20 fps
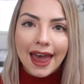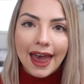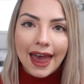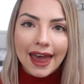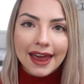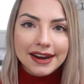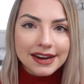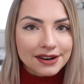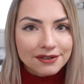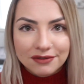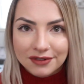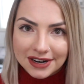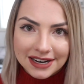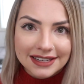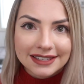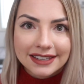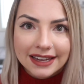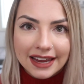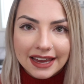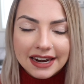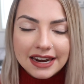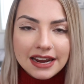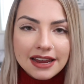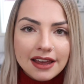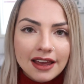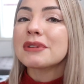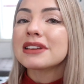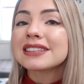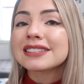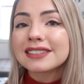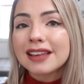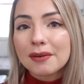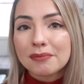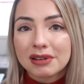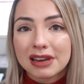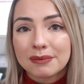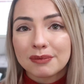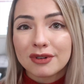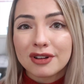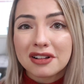any reason. Some
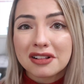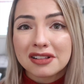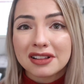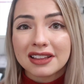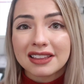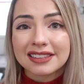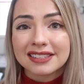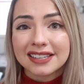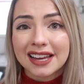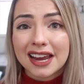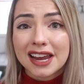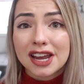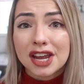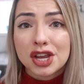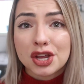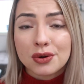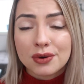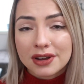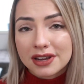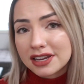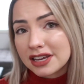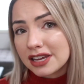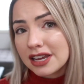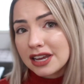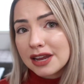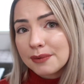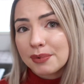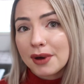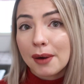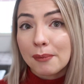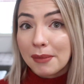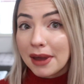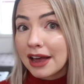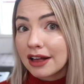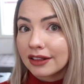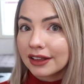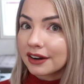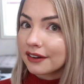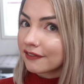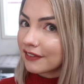people say you can keep a
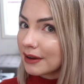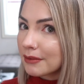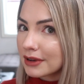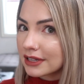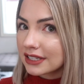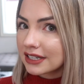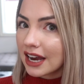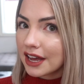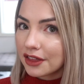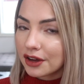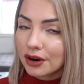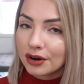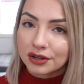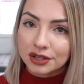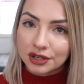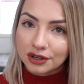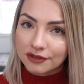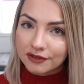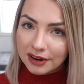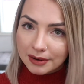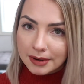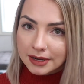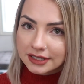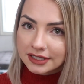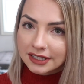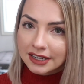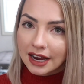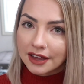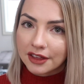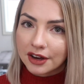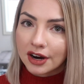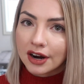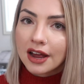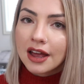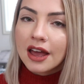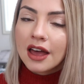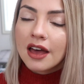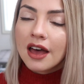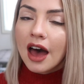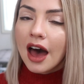male and a female together or 2 females together.
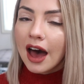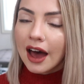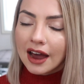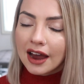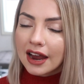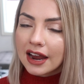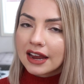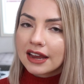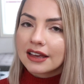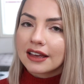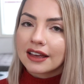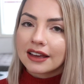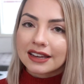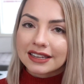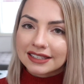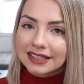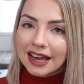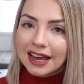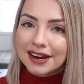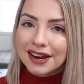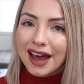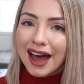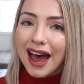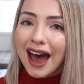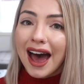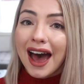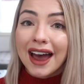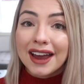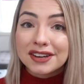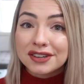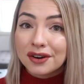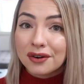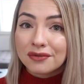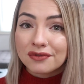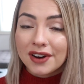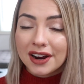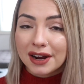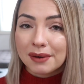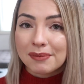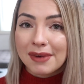Like I said, I
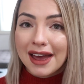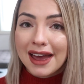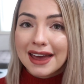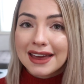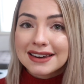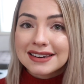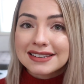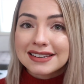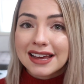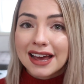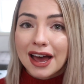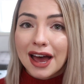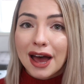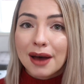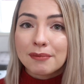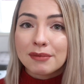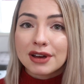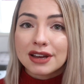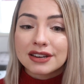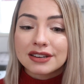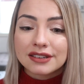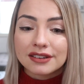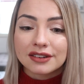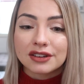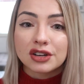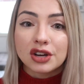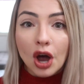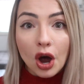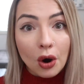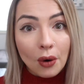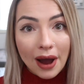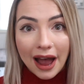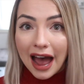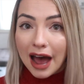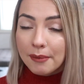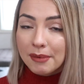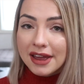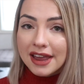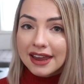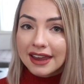don't recommend
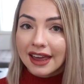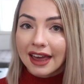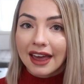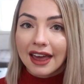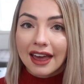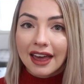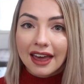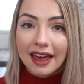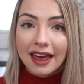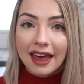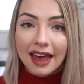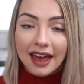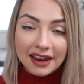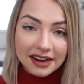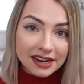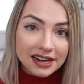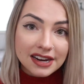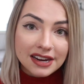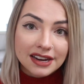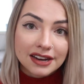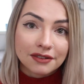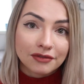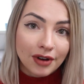cohabiting any